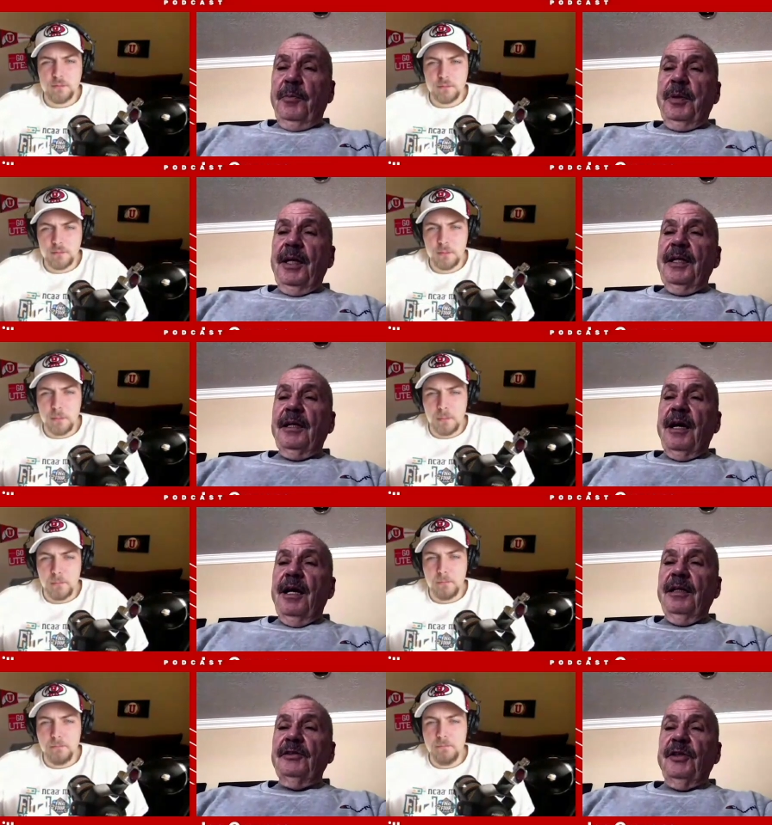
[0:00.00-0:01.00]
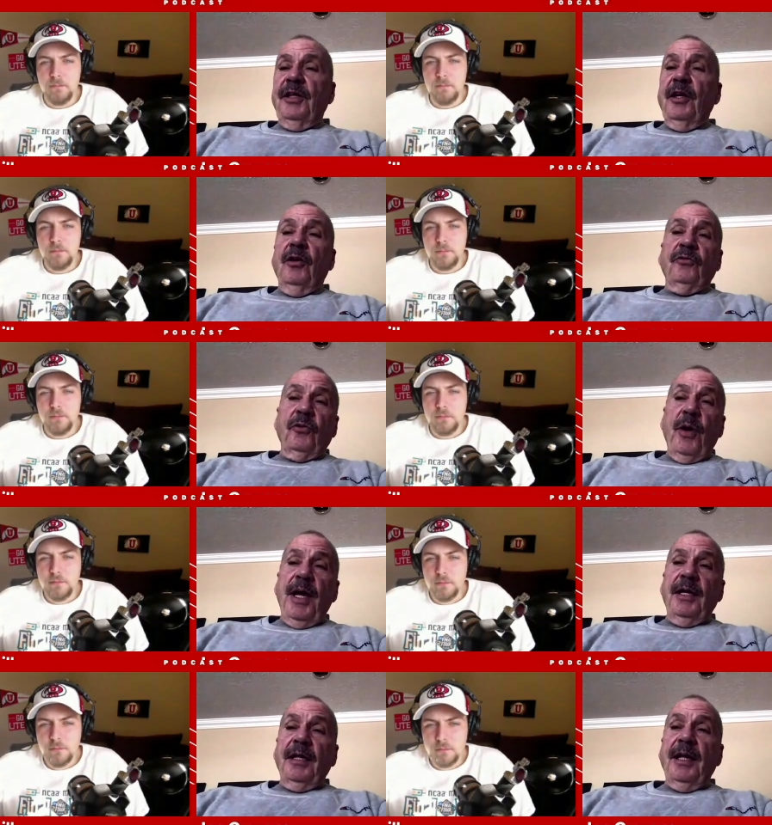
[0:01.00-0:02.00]
Speaker 1: learning how to play in college
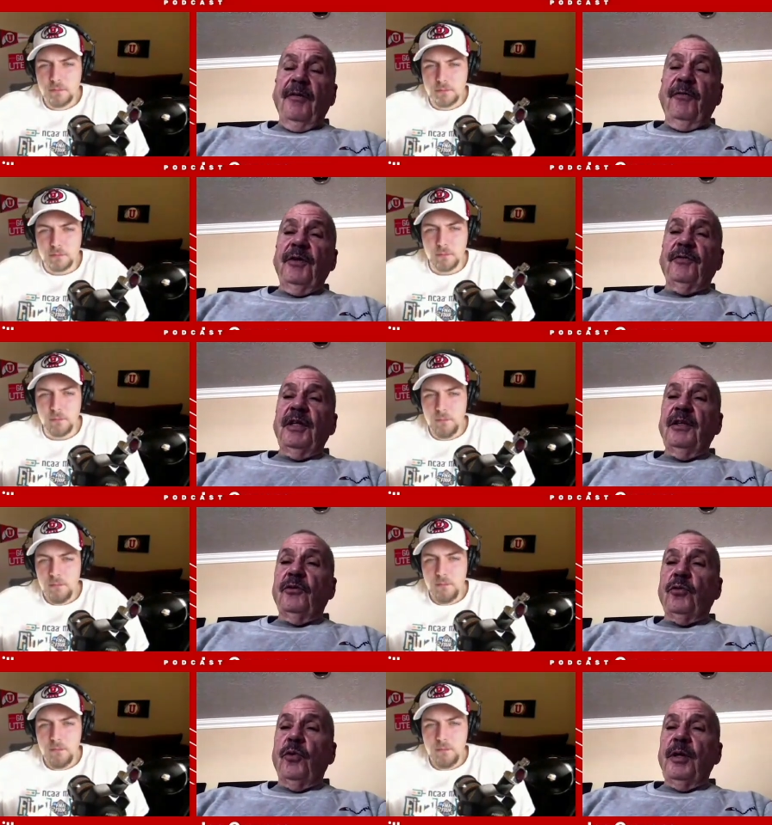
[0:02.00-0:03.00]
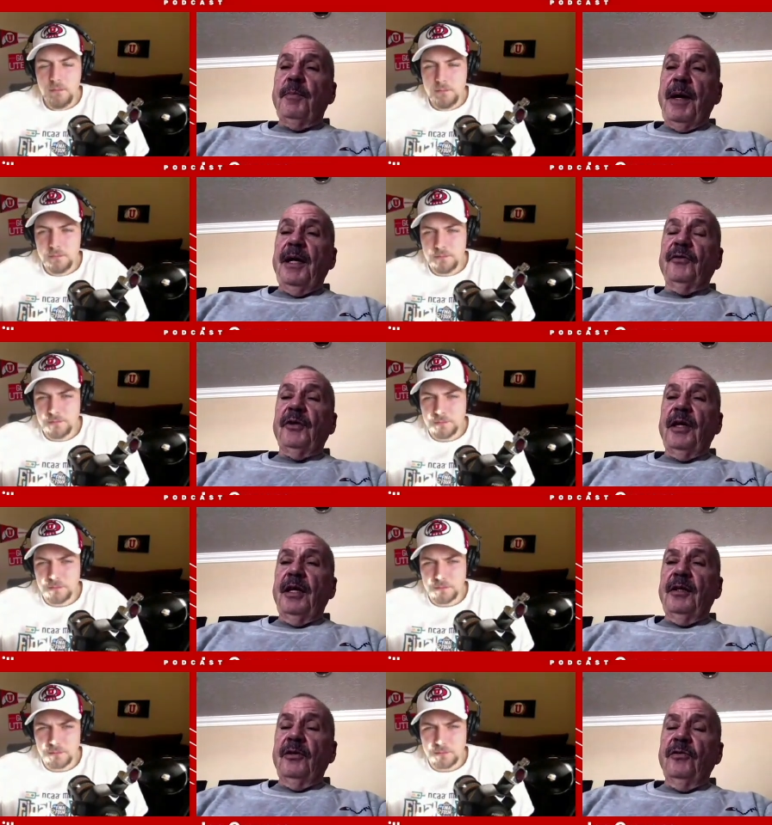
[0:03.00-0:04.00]
and then also adding that 15 to
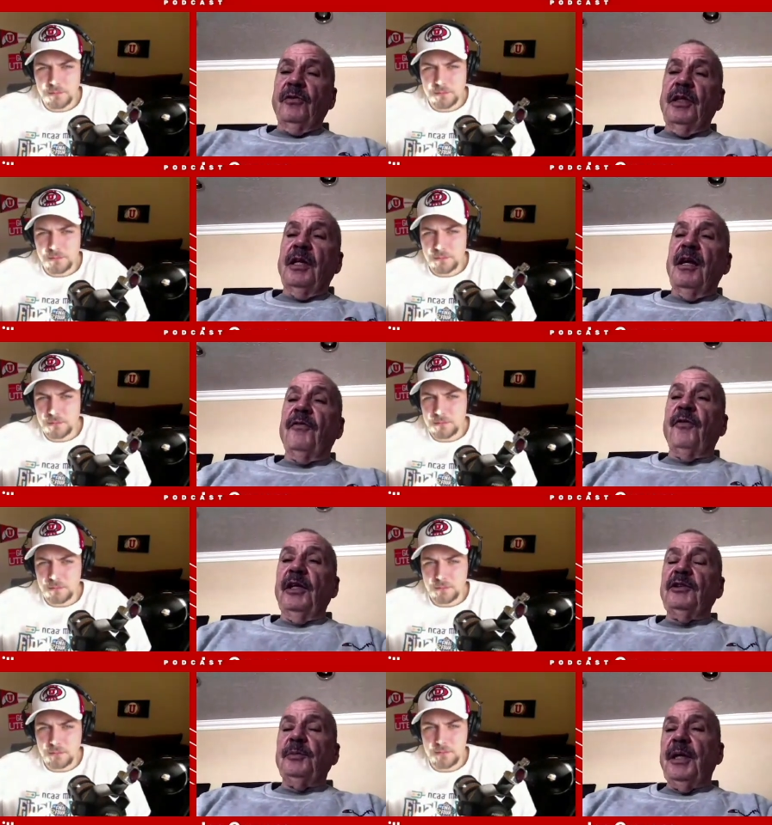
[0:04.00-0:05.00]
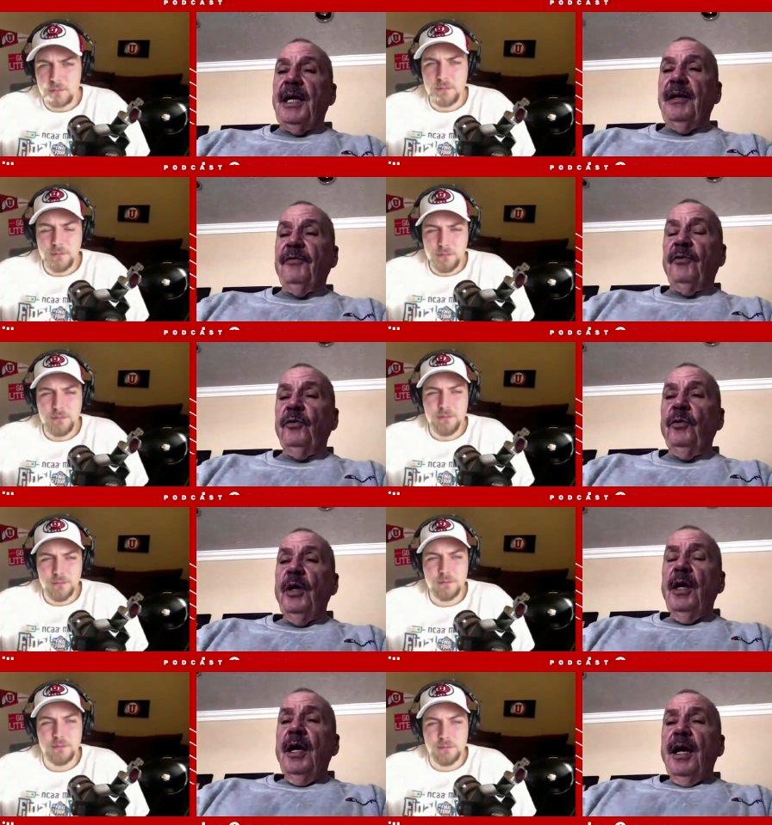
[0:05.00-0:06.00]
20 pounds that usually a lot of freshmen
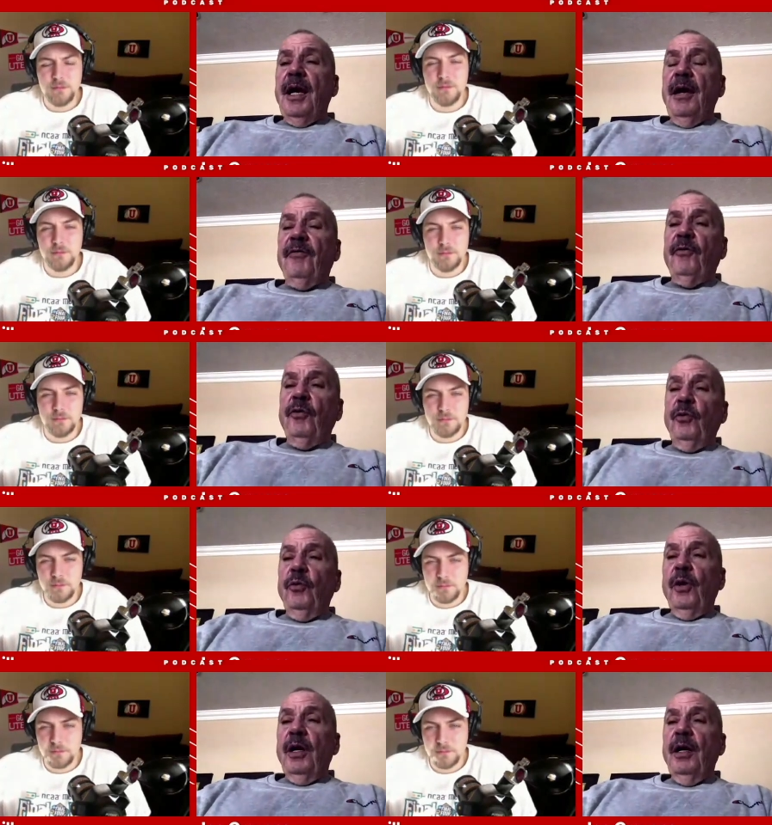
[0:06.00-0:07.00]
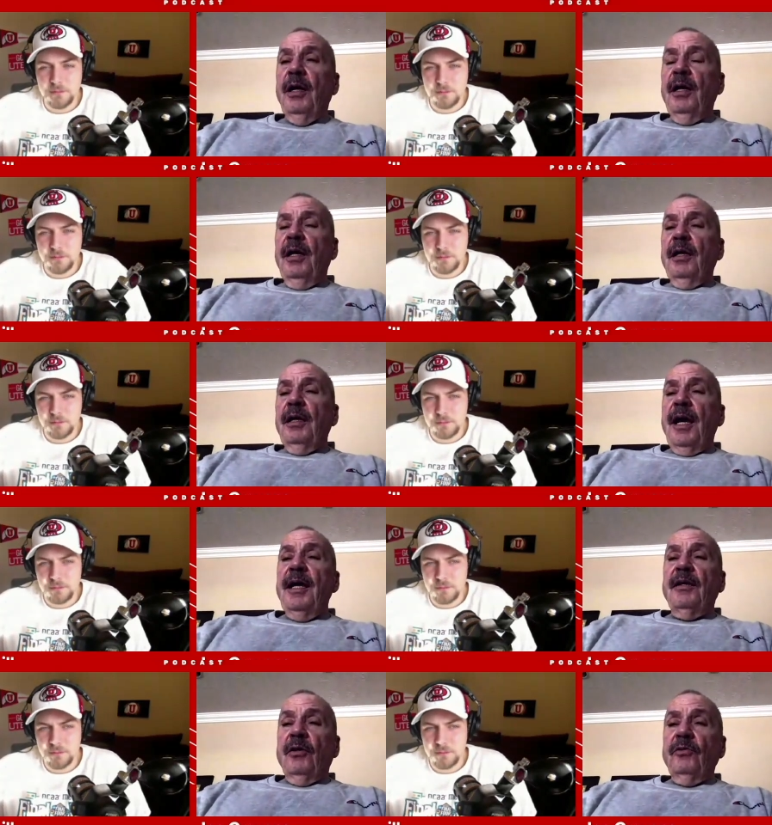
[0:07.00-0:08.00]
have
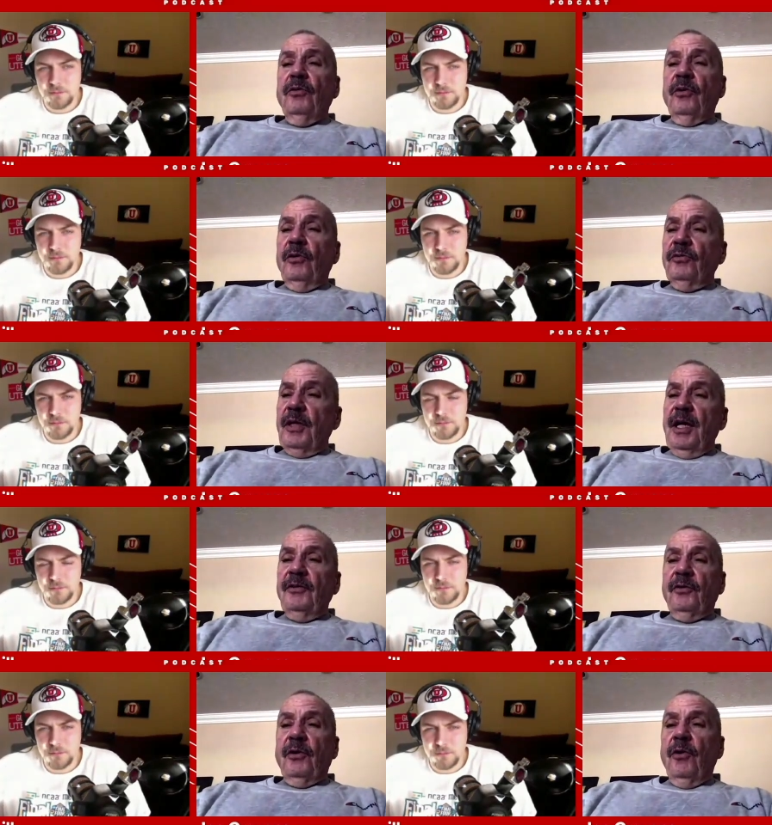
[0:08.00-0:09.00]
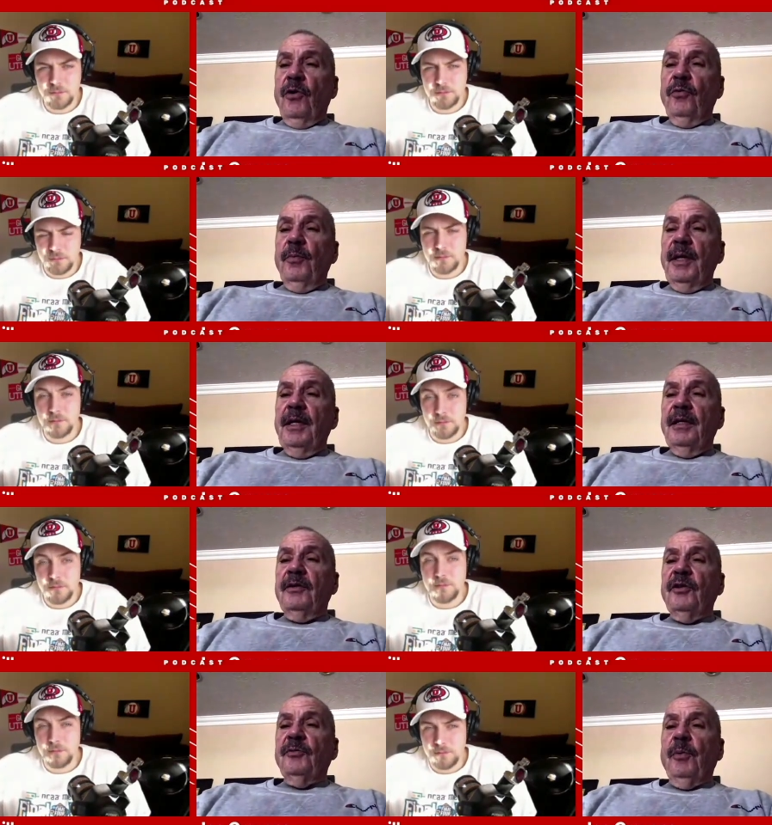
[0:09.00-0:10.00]
to gain. Those guys are
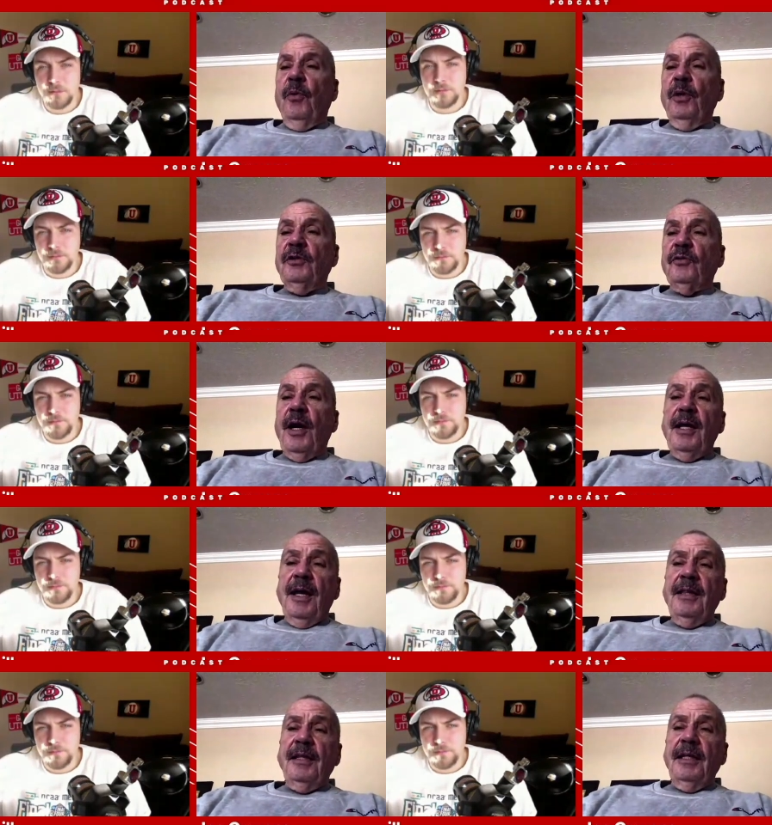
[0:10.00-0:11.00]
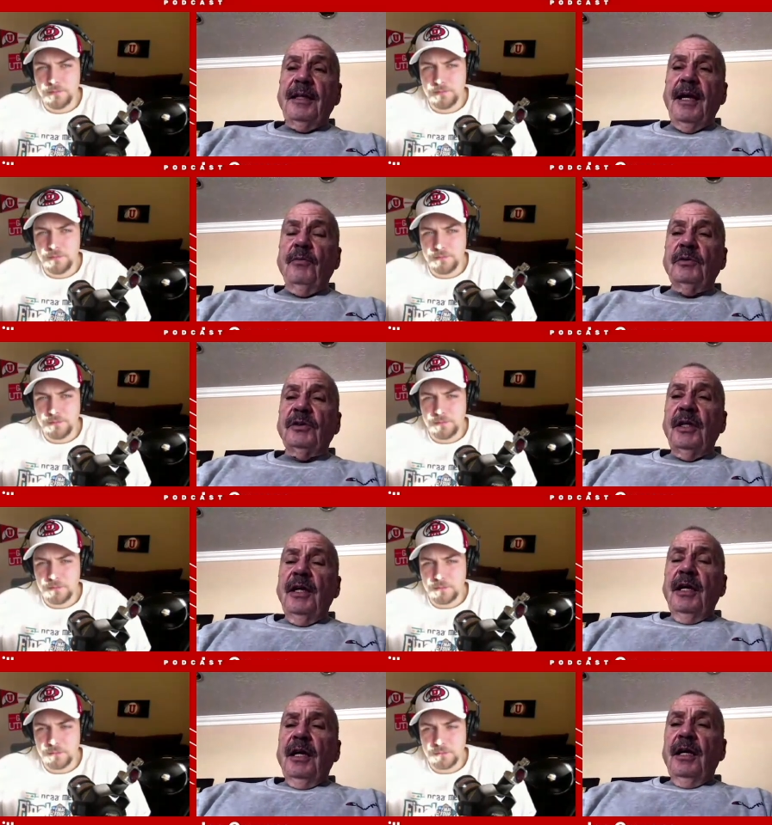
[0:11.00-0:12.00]
grown men at this point. So I
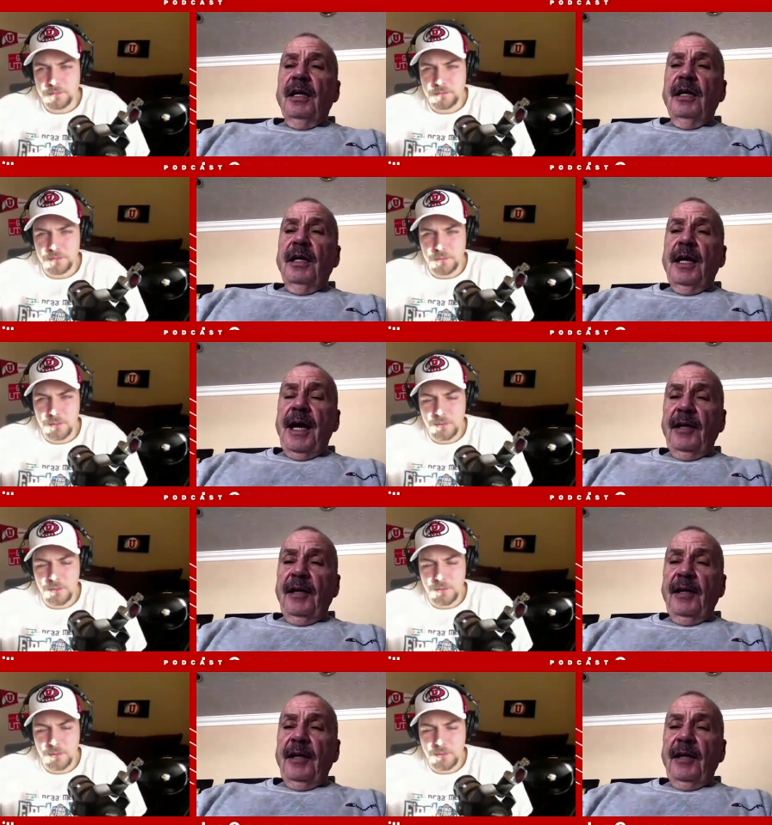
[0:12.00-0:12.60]
think that was